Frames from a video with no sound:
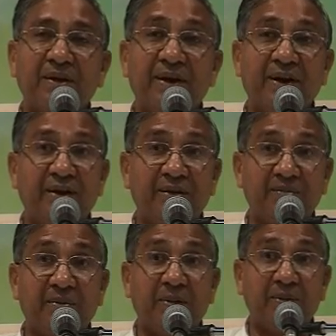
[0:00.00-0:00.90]
And
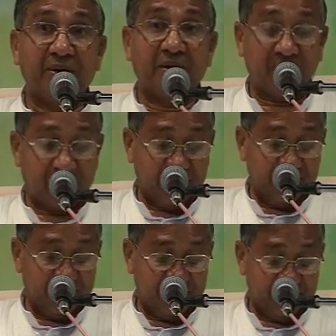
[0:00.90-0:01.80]
Baba
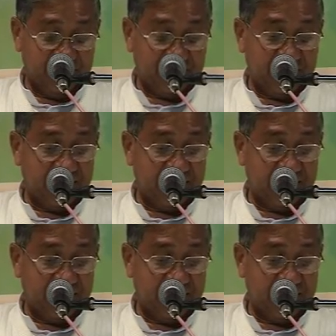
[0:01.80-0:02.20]
conquered his